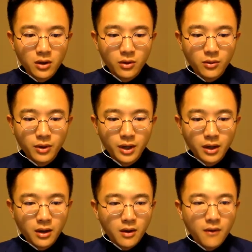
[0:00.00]
3,
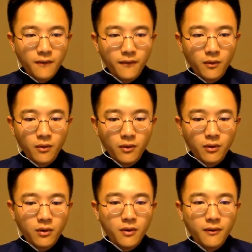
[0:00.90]
4,
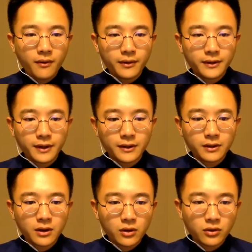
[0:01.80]
6,
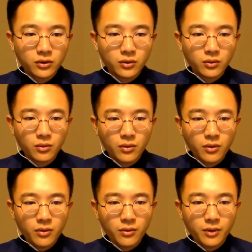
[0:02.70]
2,
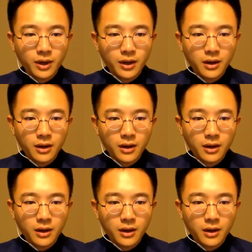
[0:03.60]
3,